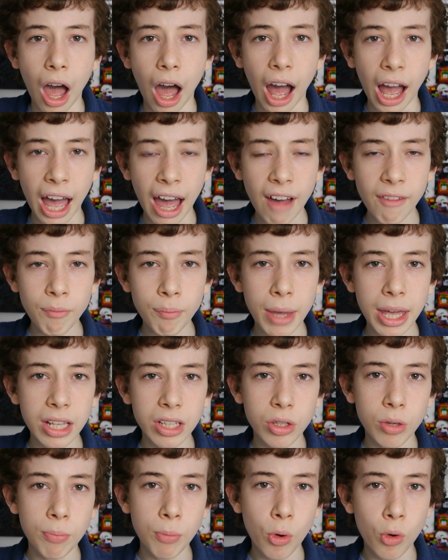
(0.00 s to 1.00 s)
I have
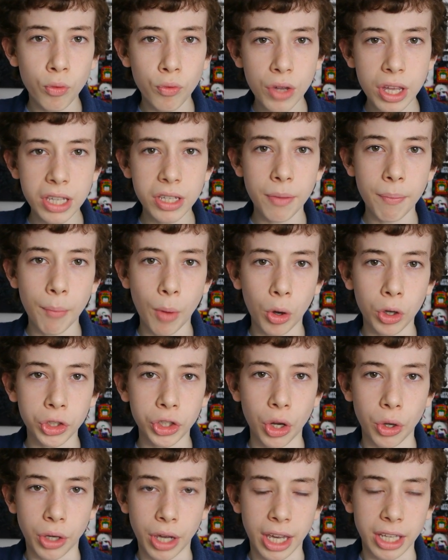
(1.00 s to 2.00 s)
made some more recent MOC
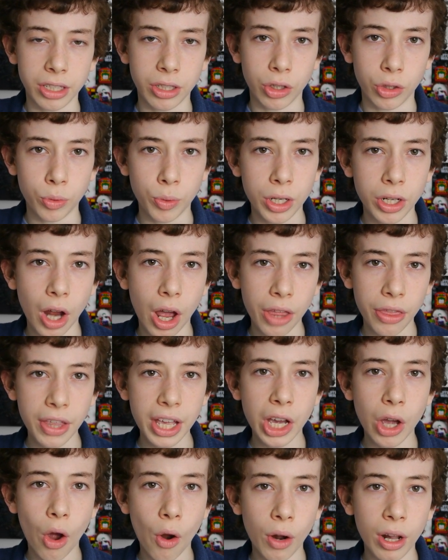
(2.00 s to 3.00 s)
showcases which I
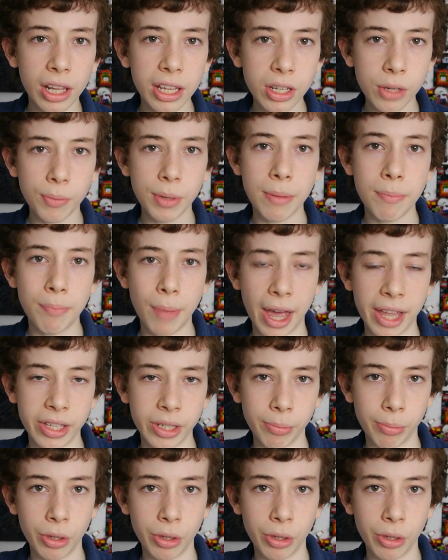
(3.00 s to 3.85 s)
think are a little bit better,